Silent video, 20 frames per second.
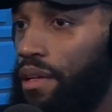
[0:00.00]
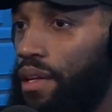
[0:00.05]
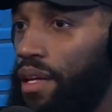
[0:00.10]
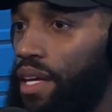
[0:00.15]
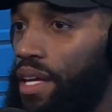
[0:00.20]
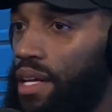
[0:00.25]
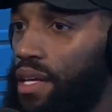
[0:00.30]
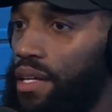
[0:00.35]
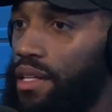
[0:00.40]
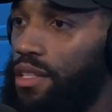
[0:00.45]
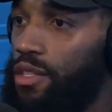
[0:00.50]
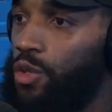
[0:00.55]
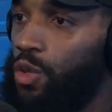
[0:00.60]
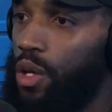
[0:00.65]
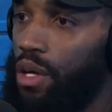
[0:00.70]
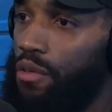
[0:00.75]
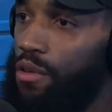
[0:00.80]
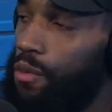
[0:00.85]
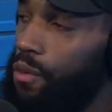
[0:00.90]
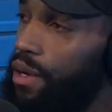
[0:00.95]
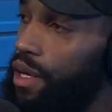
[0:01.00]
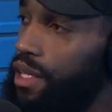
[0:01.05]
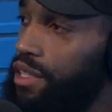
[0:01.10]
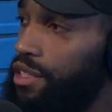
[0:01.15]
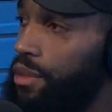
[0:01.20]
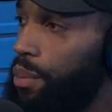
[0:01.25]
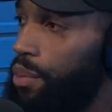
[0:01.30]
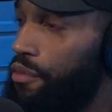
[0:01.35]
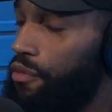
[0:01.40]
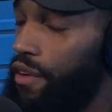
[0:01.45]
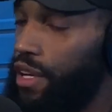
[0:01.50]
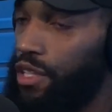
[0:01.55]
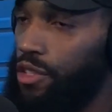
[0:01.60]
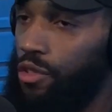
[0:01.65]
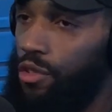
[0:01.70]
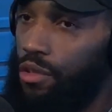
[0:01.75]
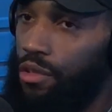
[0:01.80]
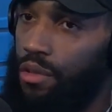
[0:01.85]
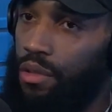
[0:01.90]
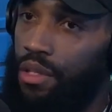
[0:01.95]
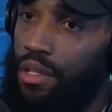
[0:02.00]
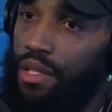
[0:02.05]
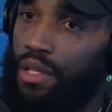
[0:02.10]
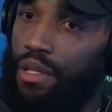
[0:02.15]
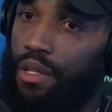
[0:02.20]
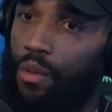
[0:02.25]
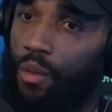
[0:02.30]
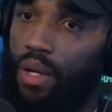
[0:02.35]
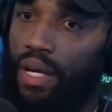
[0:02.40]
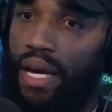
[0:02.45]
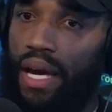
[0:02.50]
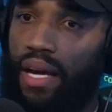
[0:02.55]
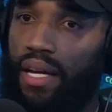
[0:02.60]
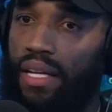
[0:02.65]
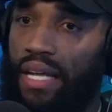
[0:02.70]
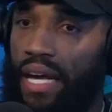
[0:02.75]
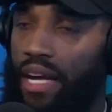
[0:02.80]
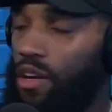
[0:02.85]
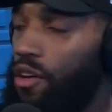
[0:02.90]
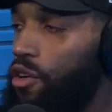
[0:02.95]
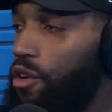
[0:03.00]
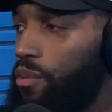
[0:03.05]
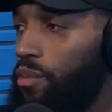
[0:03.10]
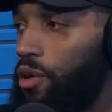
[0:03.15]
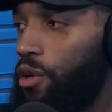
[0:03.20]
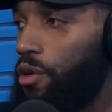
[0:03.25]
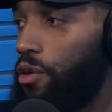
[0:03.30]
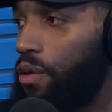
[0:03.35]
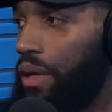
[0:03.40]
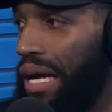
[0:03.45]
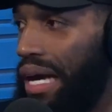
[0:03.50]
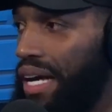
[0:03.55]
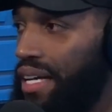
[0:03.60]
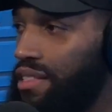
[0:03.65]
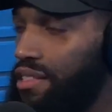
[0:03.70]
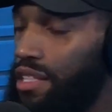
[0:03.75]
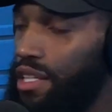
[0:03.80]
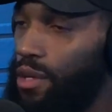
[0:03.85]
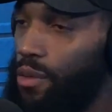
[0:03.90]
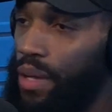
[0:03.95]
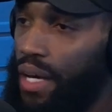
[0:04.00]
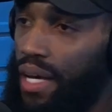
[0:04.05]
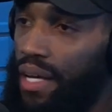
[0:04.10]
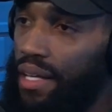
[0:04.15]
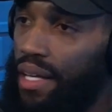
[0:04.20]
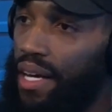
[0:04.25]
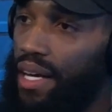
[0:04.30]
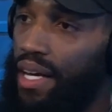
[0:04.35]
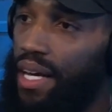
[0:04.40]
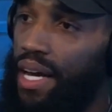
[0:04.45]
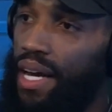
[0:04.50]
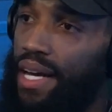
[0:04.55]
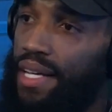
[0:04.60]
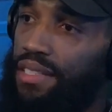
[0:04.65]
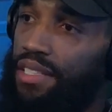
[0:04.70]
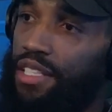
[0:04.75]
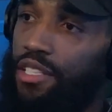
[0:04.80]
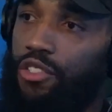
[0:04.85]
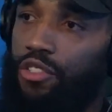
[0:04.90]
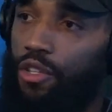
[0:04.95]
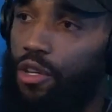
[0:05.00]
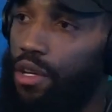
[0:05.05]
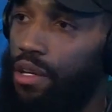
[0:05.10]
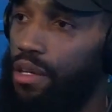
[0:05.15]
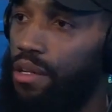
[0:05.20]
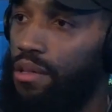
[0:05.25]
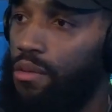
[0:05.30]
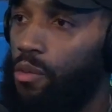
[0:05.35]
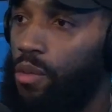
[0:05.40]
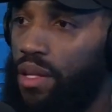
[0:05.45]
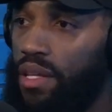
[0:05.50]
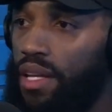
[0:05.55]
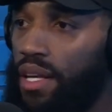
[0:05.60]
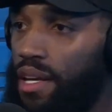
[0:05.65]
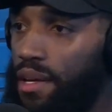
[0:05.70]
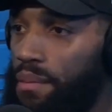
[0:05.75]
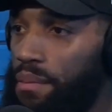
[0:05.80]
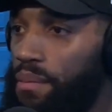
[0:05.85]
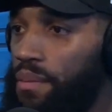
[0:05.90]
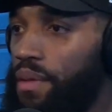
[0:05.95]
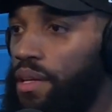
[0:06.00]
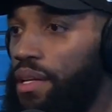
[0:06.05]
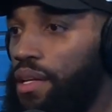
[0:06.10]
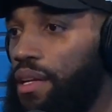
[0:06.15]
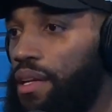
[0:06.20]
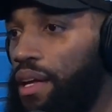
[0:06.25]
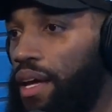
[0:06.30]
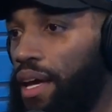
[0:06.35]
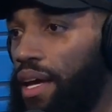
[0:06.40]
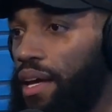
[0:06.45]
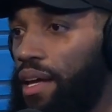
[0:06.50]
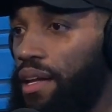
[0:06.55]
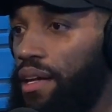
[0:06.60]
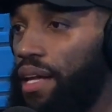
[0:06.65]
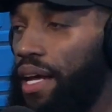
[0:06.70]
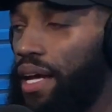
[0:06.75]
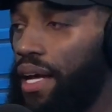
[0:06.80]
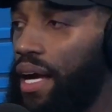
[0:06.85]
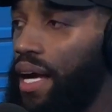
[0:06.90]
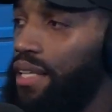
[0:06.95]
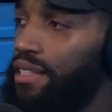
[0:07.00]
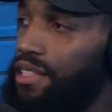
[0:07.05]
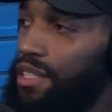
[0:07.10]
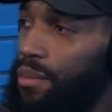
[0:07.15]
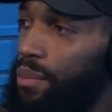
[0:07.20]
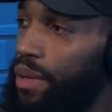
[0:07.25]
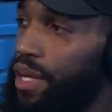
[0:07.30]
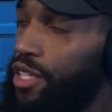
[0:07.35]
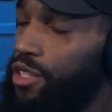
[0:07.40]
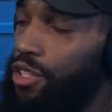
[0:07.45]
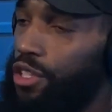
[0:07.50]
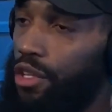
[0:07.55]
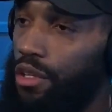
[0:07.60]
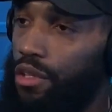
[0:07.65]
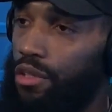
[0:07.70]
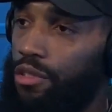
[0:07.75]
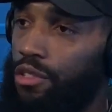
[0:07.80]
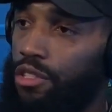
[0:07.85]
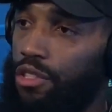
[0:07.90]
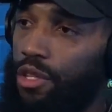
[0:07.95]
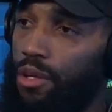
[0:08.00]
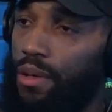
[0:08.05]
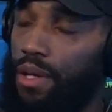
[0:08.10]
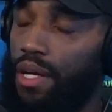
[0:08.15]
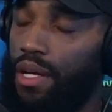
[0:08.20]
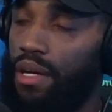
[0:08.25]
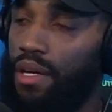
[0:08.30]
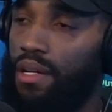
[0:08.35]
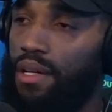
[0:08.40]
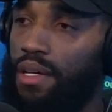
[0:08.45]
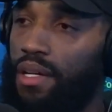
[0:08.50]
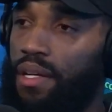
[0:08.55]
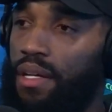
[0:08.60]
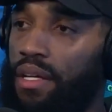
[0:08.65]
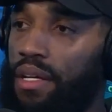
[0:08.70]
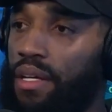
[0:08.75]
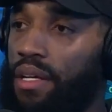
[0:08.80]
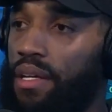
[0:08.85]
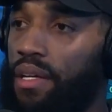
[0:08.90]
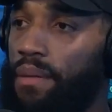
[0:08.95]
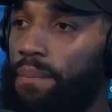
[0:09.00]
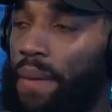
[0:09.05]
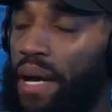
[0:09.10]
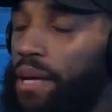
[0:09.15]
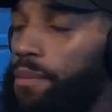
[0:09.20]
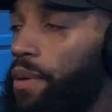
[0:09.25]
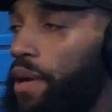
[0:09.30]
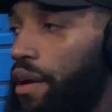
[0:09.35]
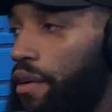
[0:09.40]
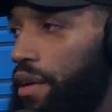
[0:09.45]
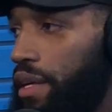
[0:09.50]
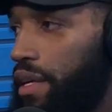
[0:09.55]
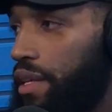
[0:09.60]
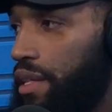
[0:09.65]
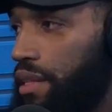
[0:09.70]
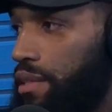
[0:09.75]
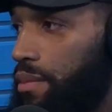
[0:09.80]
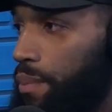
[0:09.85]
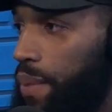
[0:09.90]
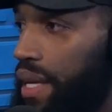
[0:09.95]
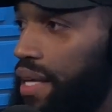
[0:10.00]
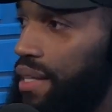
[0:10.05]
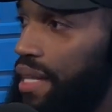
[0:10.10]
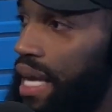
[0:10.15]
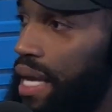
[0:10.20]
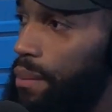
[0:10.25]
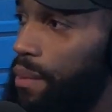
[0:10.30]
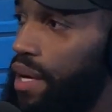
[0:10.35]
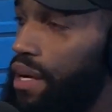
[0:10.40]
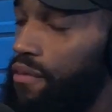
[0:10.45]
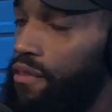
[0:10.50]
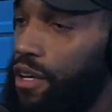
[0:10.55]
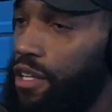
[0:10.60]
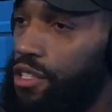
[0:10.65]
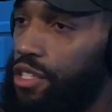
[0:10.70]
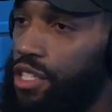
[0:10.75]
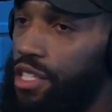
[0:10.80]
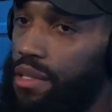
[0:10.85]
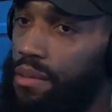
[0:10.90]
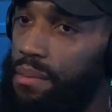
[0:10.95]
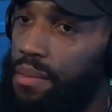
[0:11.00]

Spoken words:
He is 12-1 as a professional. We got a lot of homegrown guys there. We got a lot of guys that started with him and got to the big show. So Mike Perry is a big name out of our gym.